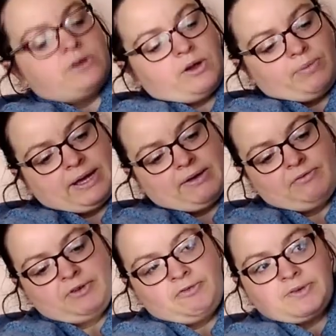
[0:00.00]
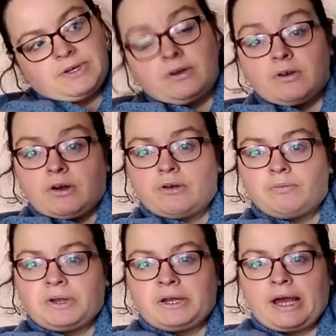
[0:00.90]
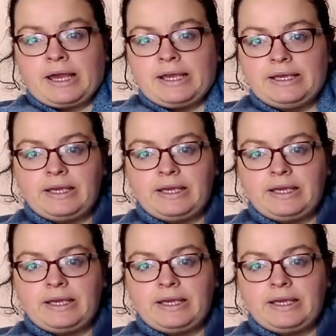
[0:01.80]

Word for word: £9.50 and I got them in eight